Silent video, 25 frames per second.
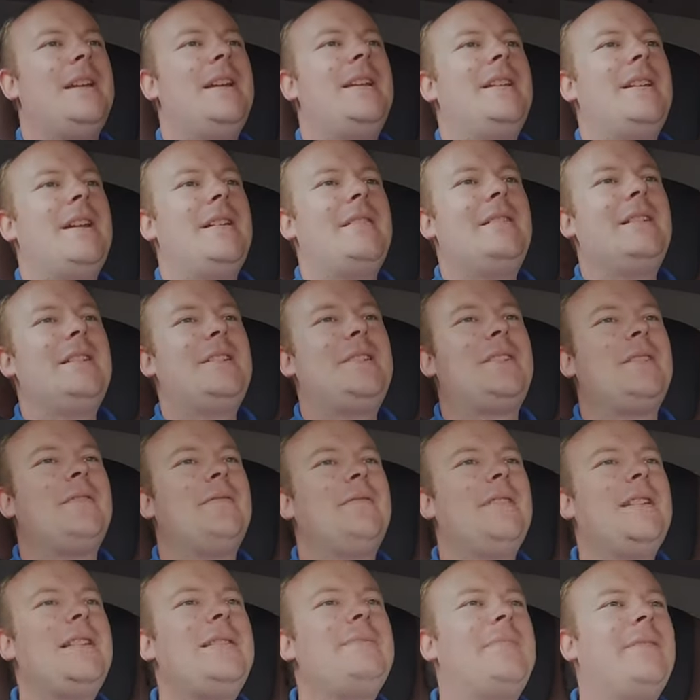you know, literally a
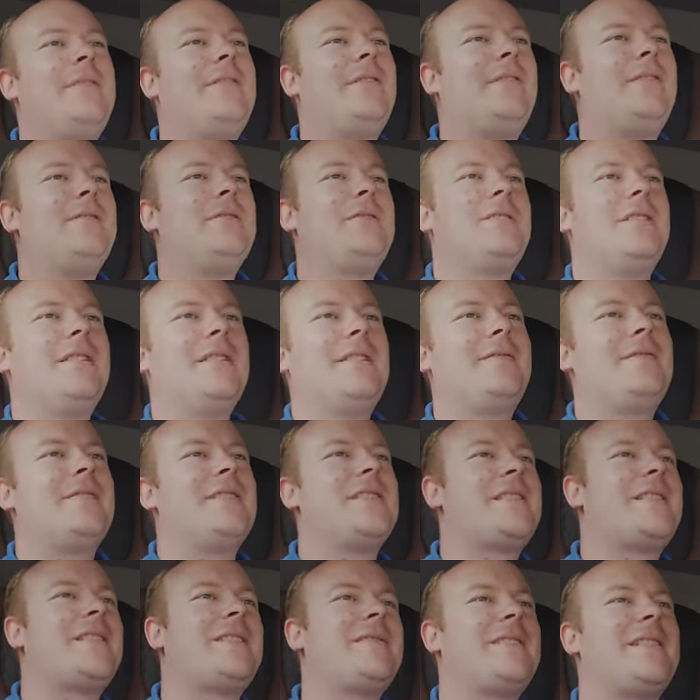week before
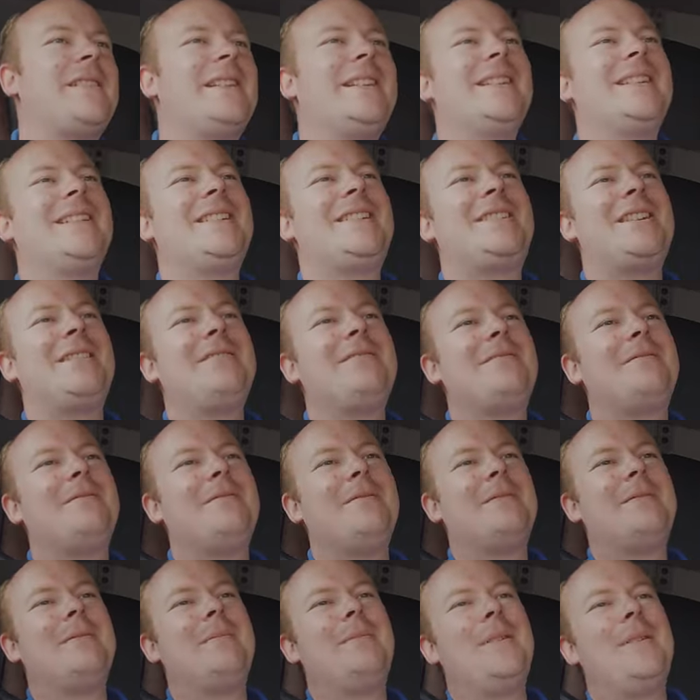Fest, I was having a joke
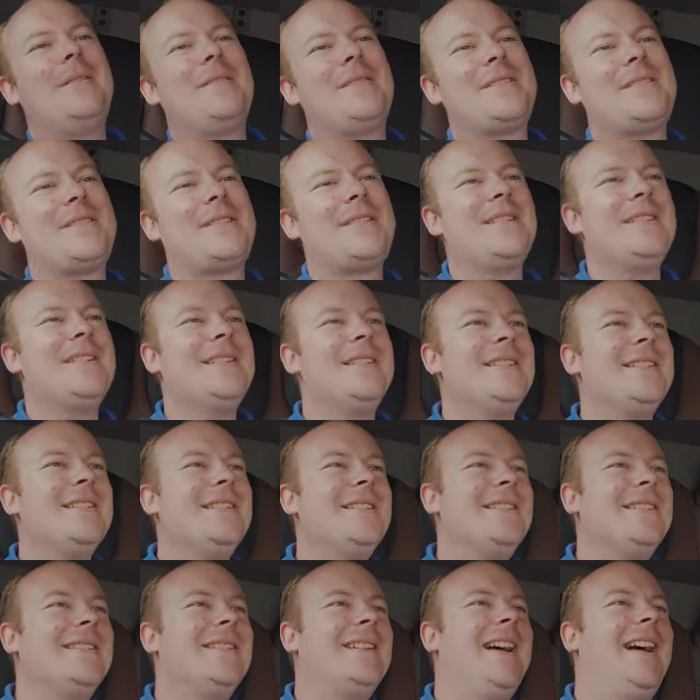from the boss
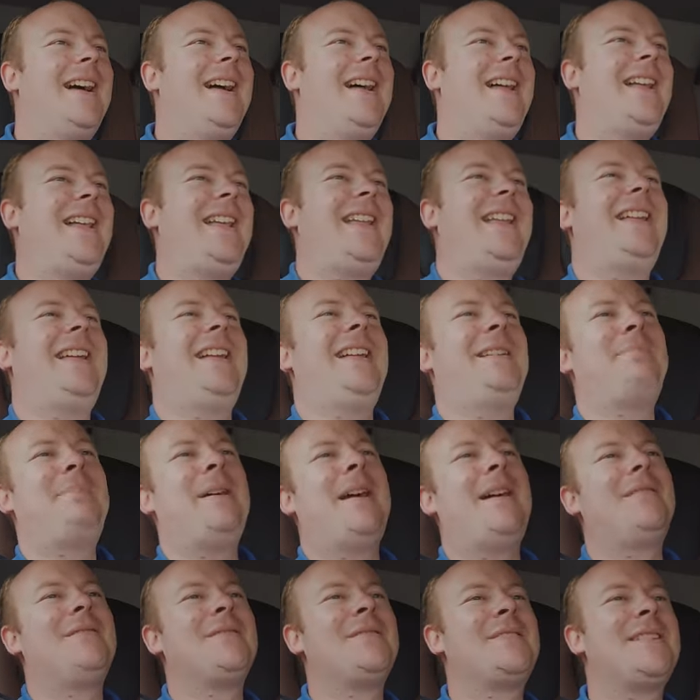
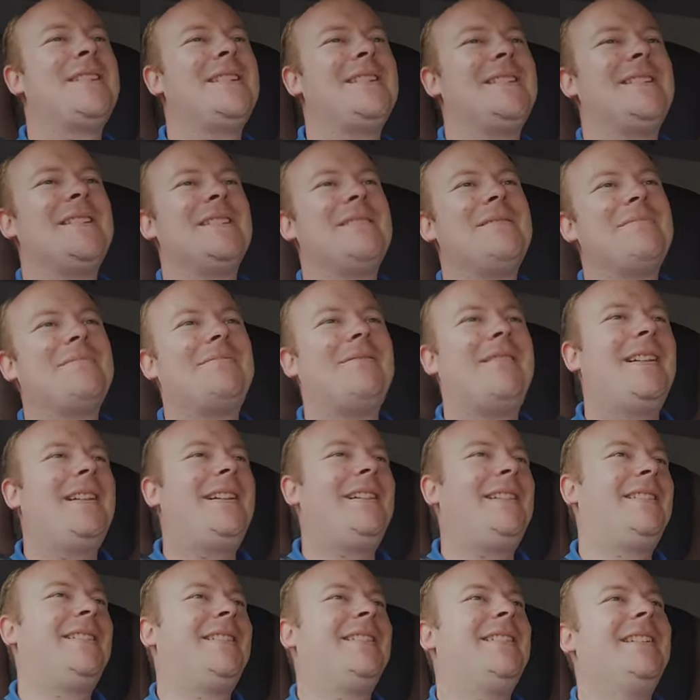as well.
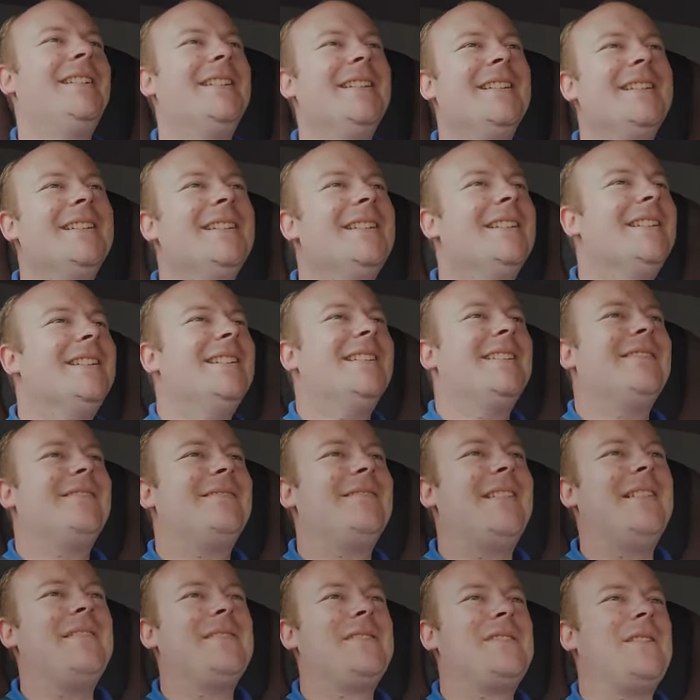
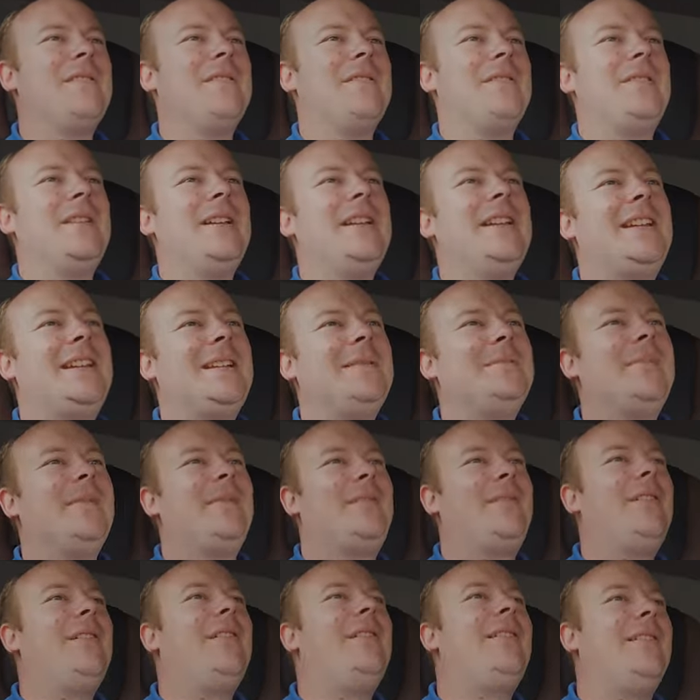But I was sort of thinking
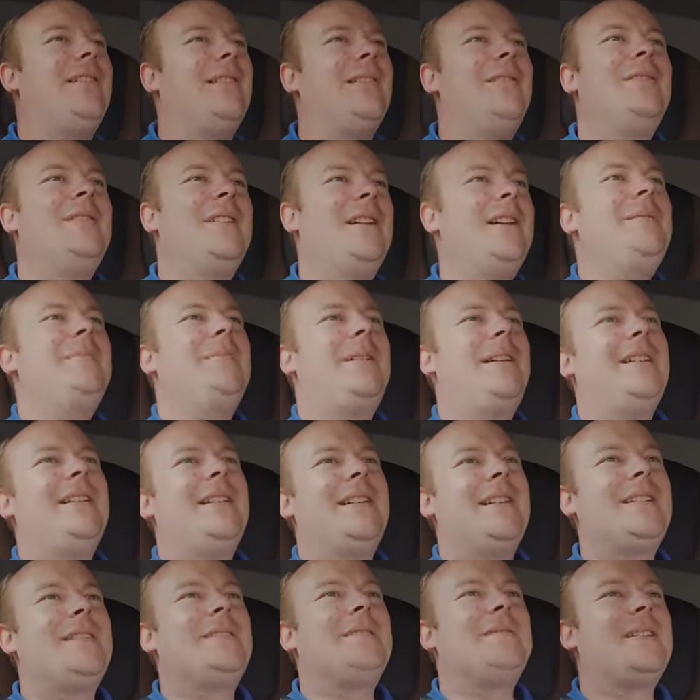before, May my
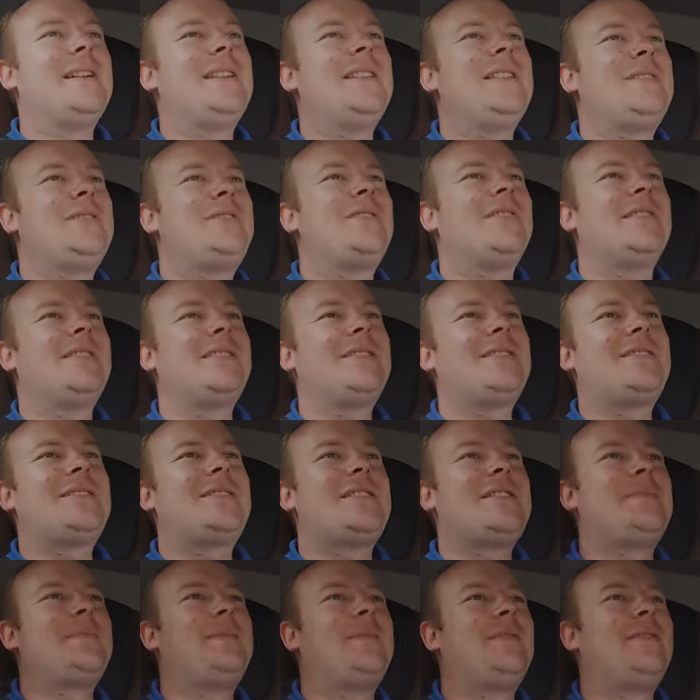luck, I'll get the truck
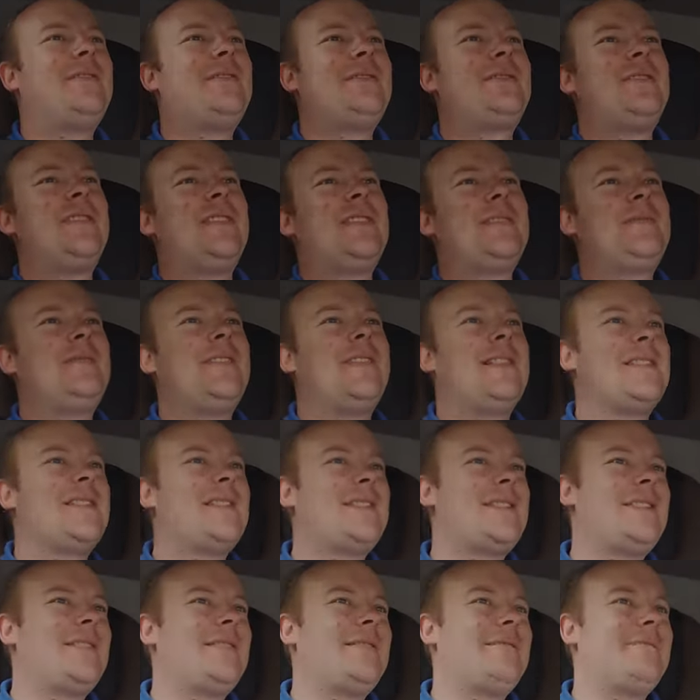just before Truck
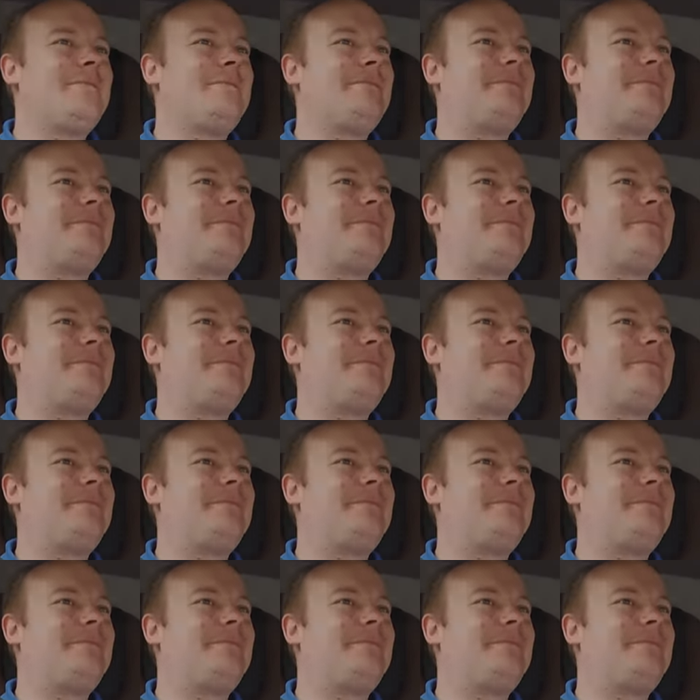Fest.